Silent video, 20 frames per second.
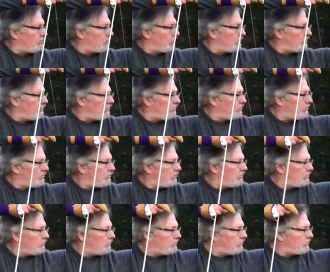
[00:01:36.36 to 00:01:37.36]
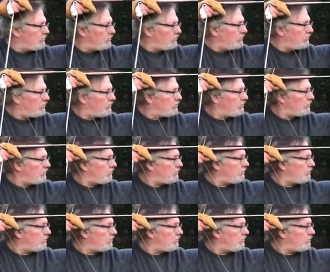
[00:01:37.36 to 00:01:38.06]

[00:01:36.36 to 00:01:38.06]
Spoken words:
(silence)